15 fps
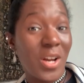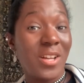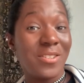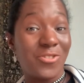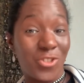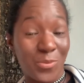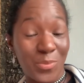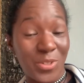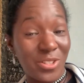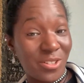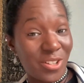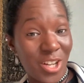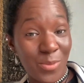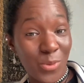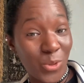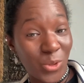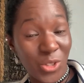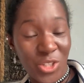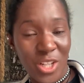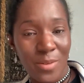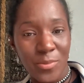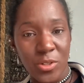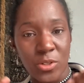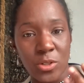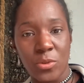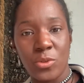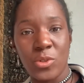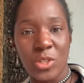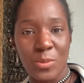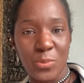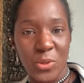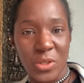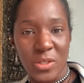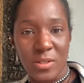Jump to the library all the time, just don't lose the books,